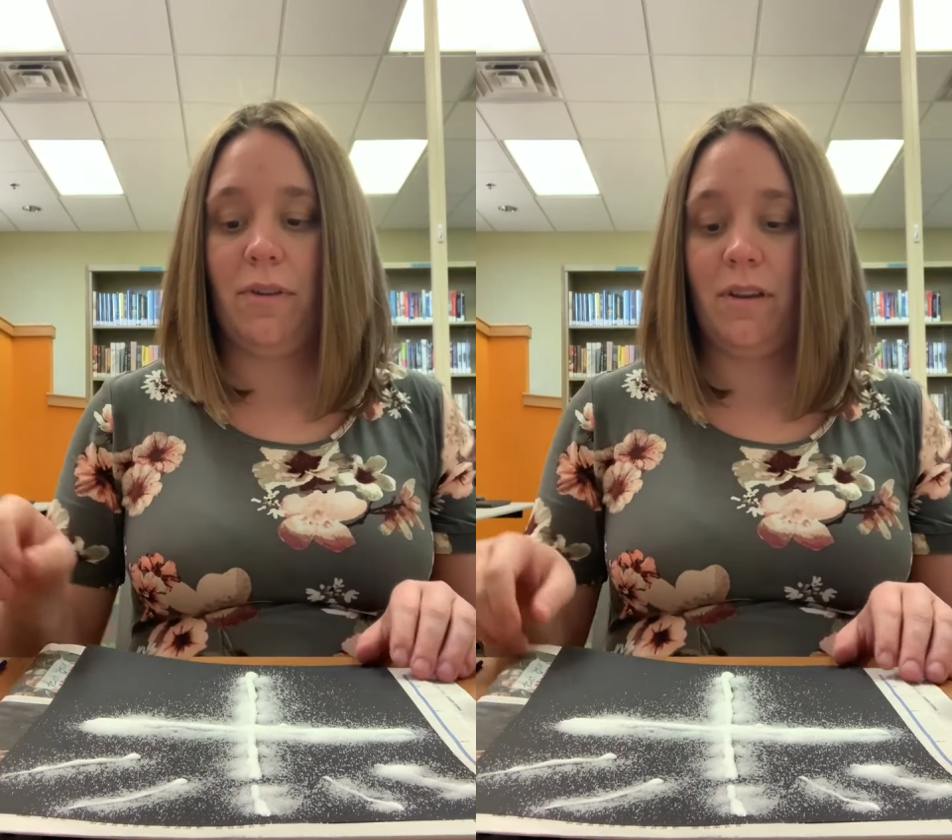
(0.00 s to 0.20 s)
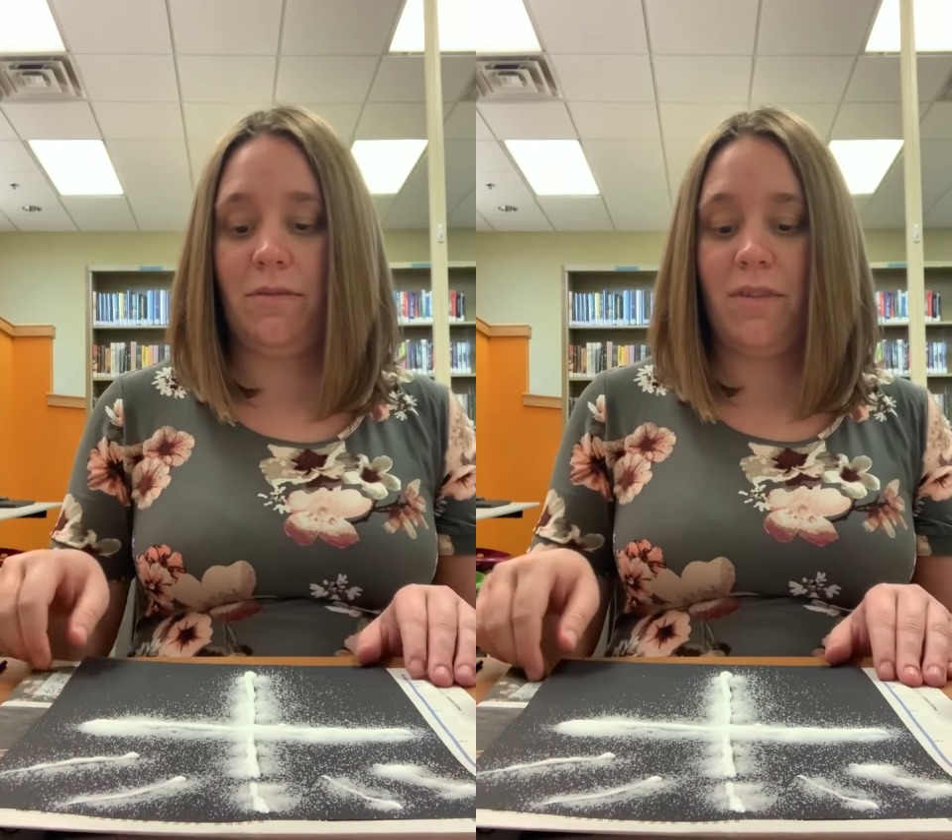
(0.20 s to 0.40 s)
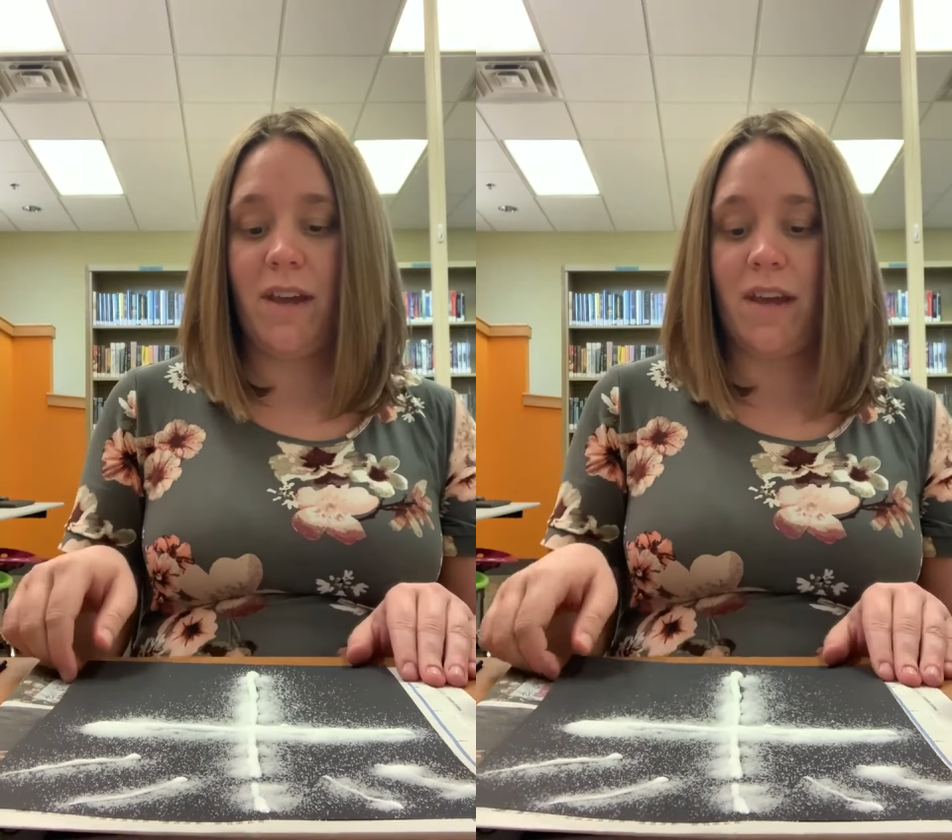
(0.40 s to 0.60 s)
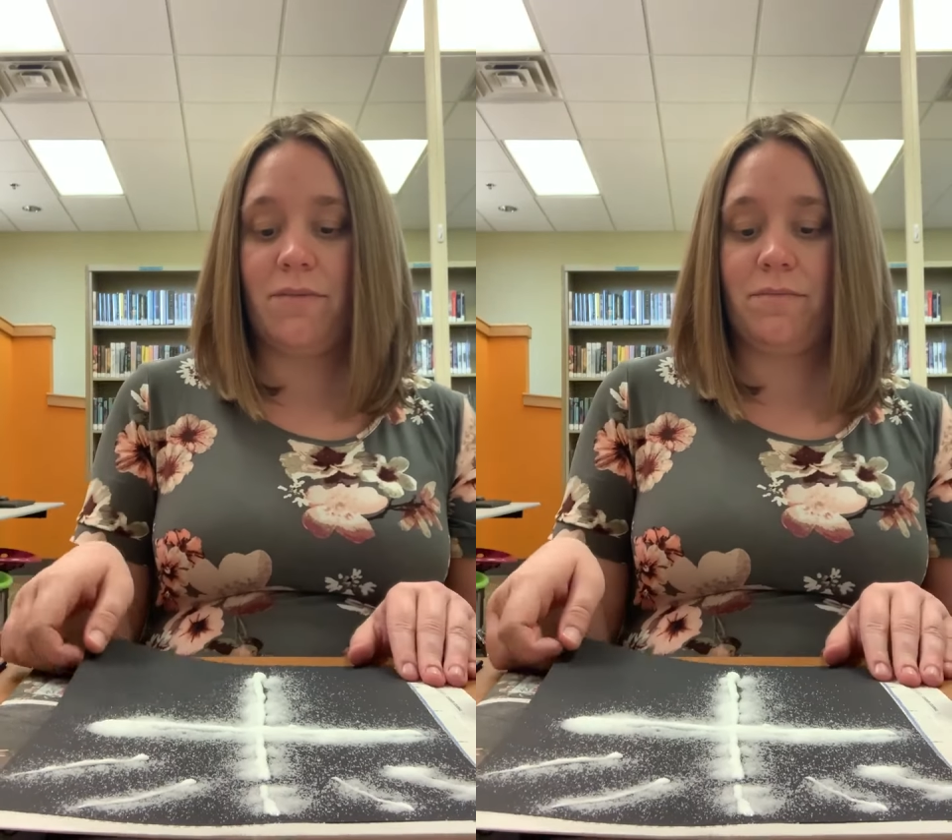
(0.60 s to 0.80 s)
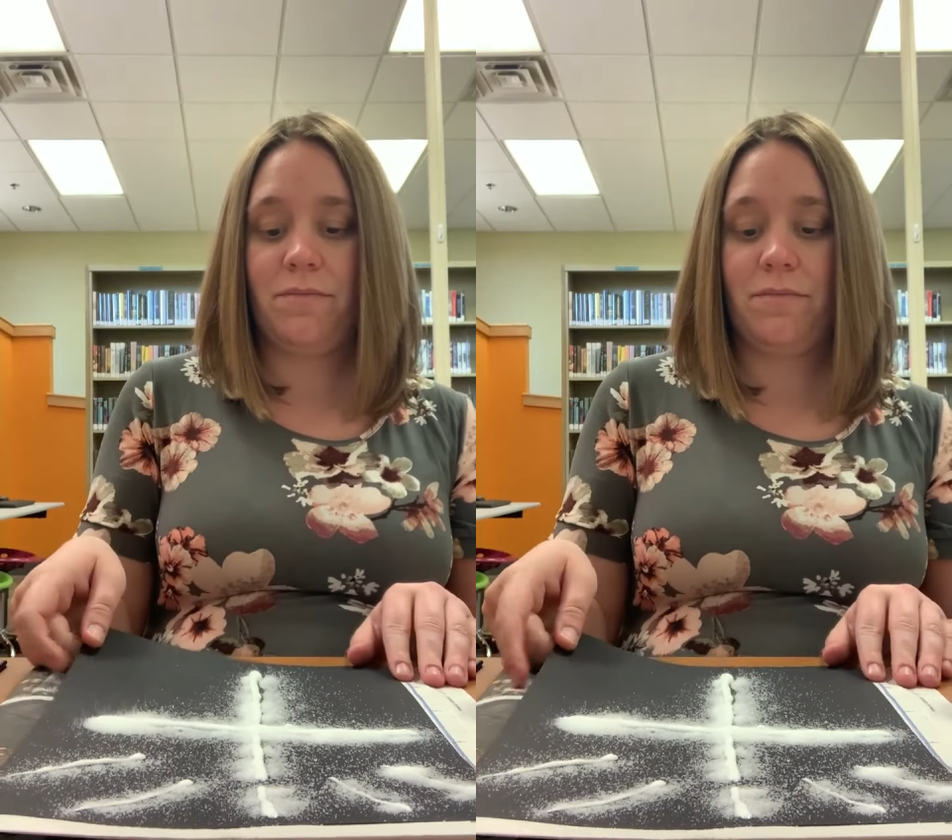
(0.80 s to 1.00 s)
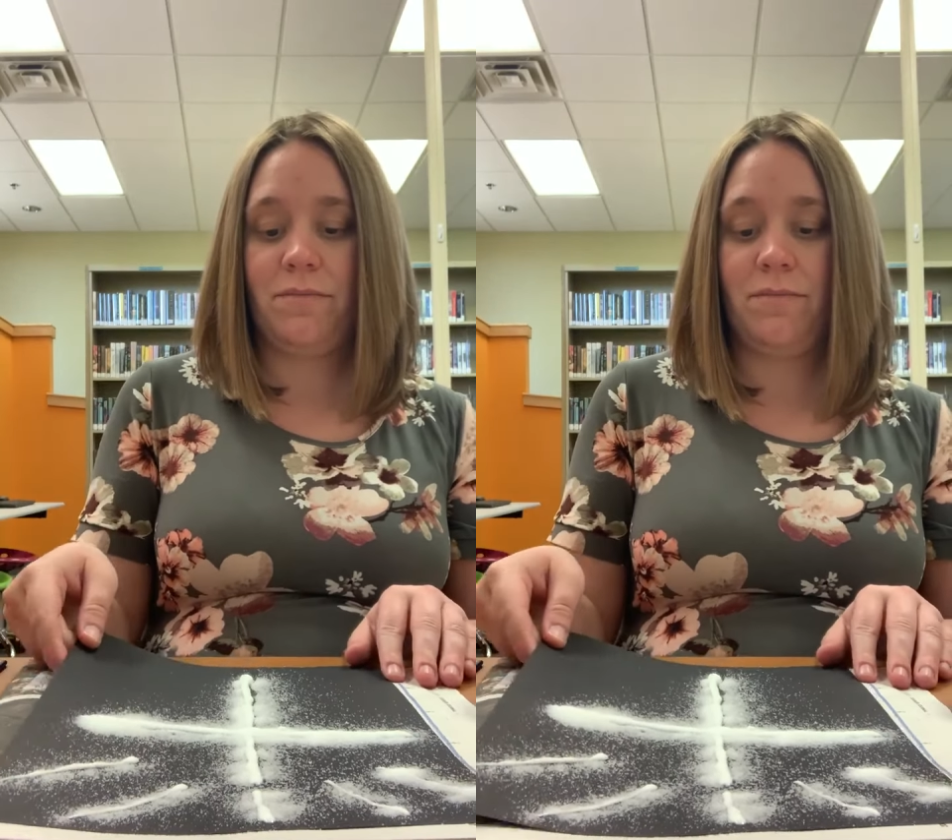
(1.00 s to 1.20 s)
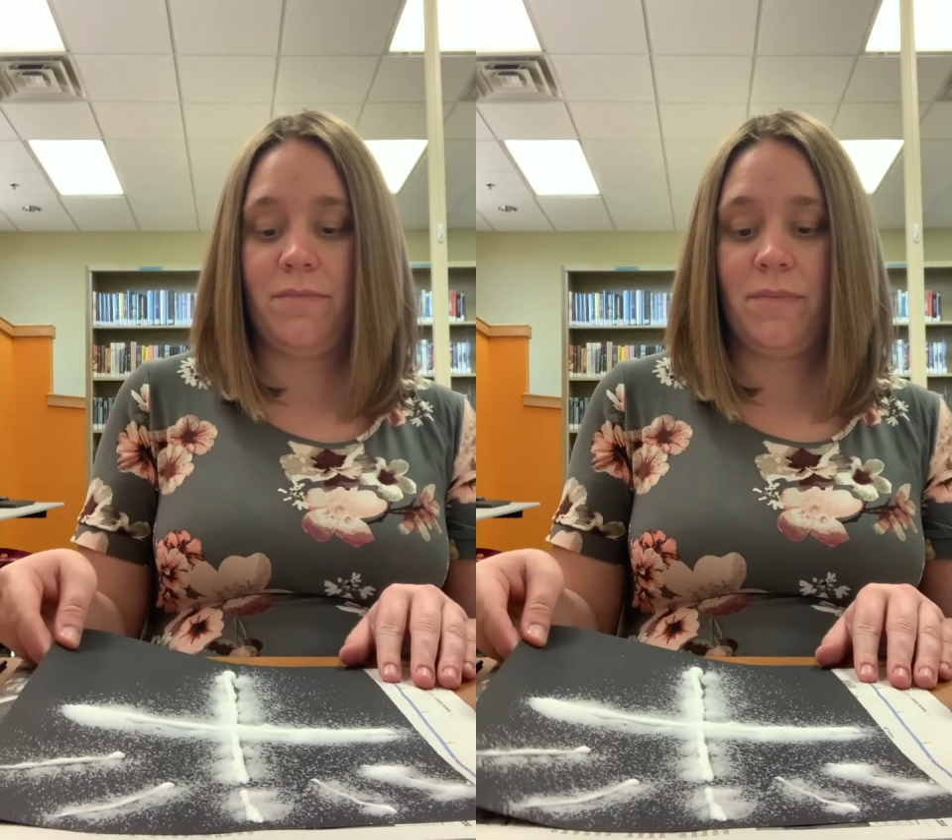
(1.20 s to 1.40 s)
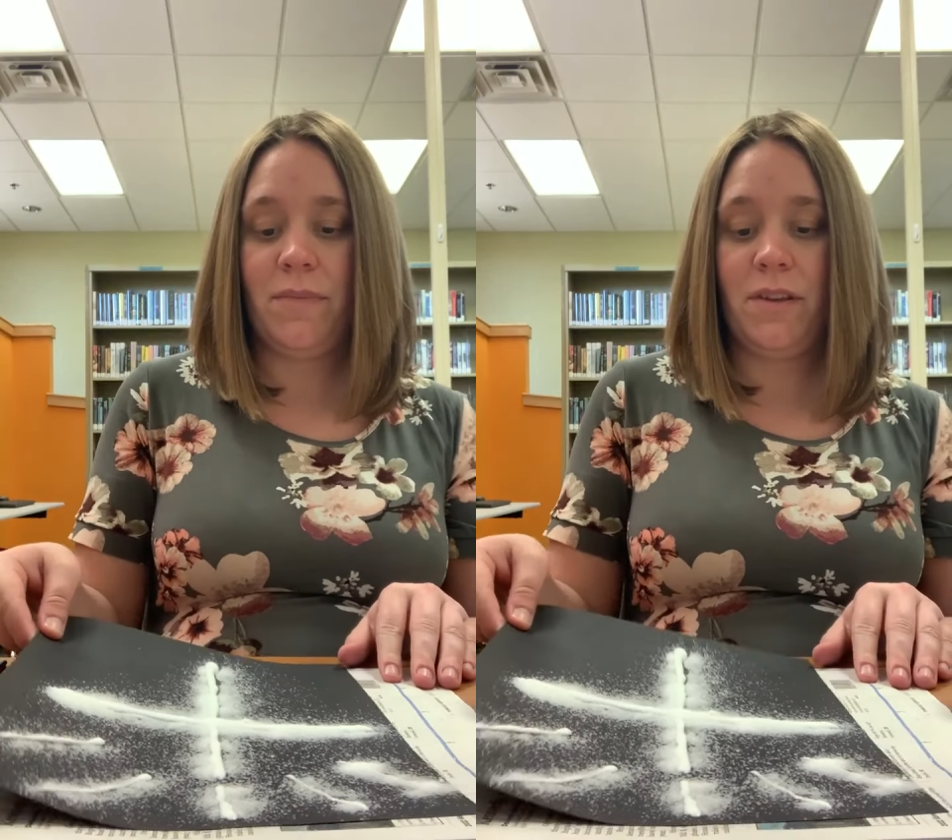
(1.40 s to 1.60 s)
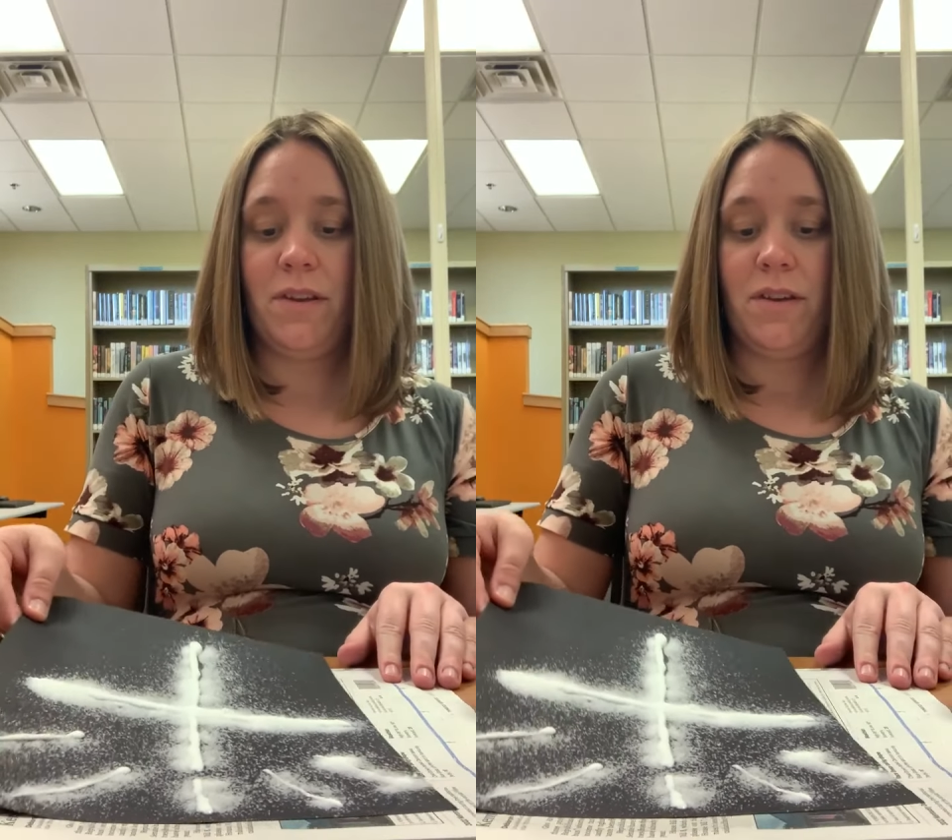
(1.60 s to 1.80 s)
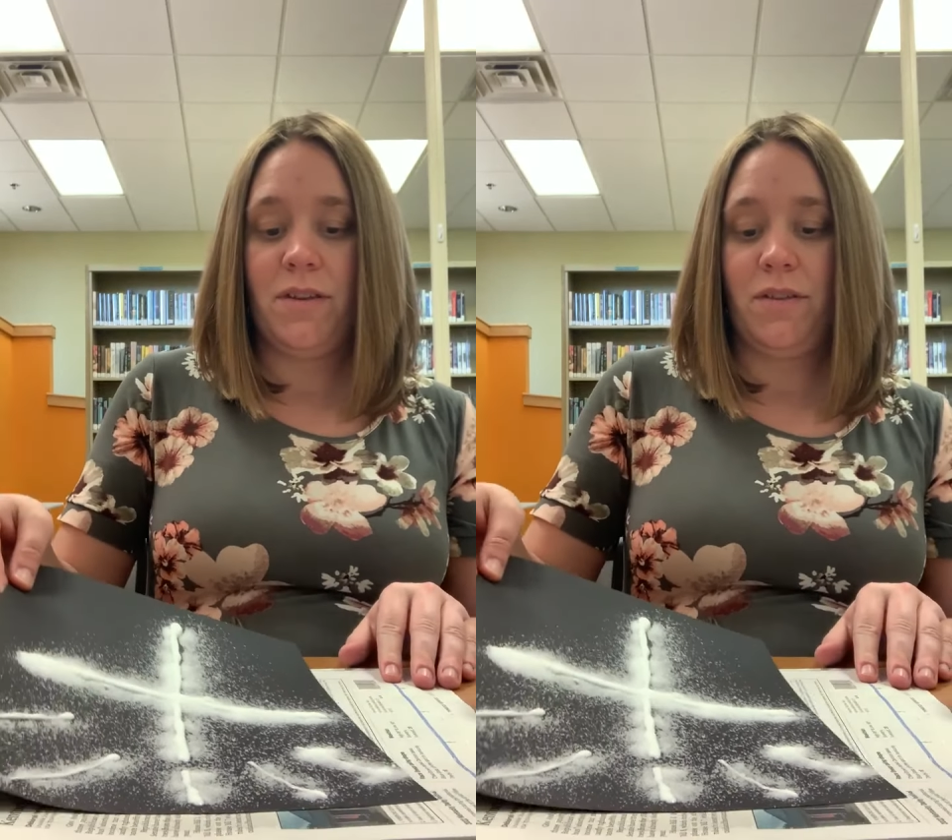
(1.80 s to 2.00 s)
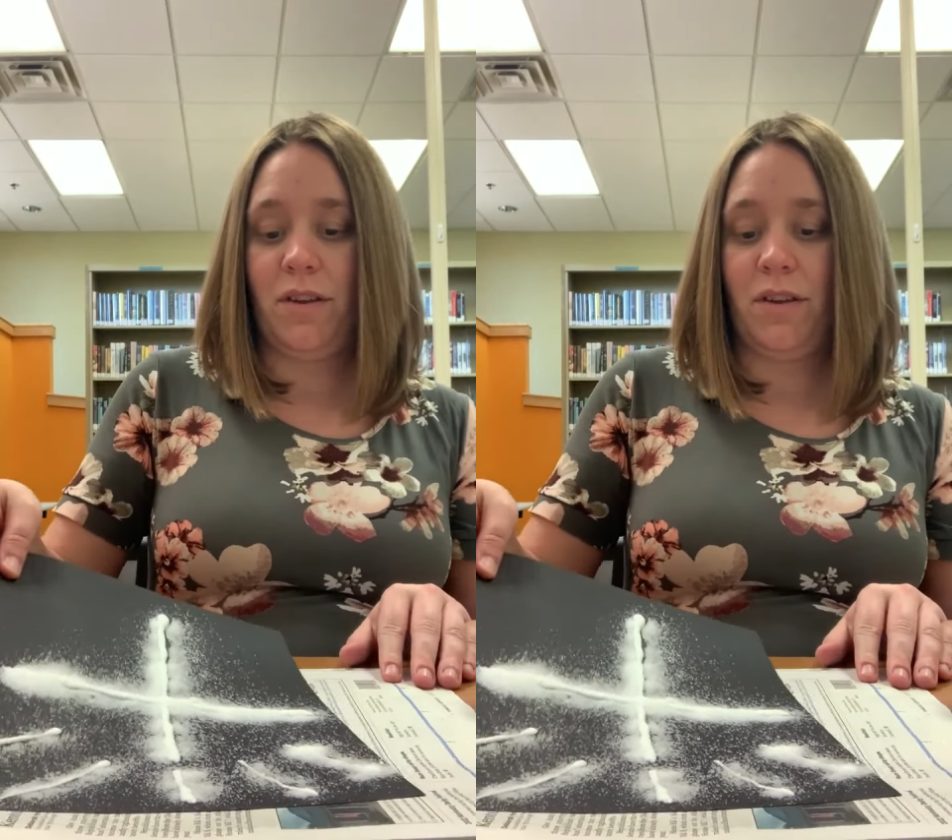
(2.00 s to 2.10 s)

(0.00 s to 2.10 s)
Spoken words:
done that. Now